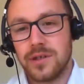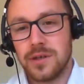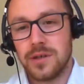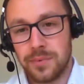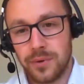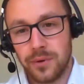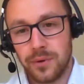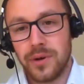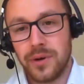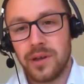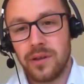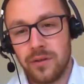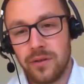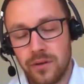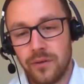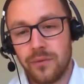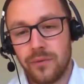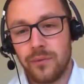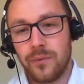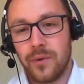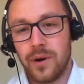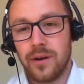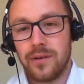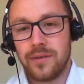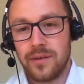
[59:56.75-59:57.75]
deploying
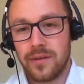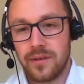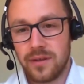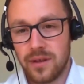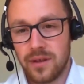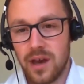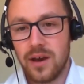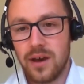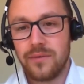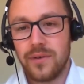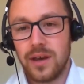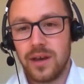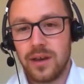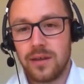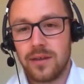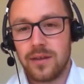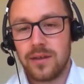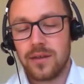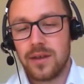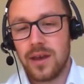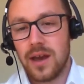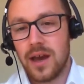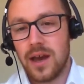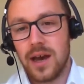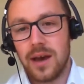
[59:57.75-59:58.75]
software as a
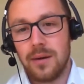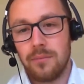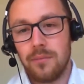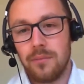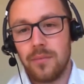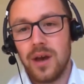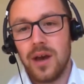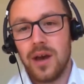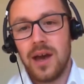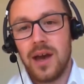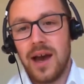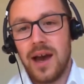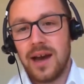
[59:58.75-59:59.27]
service and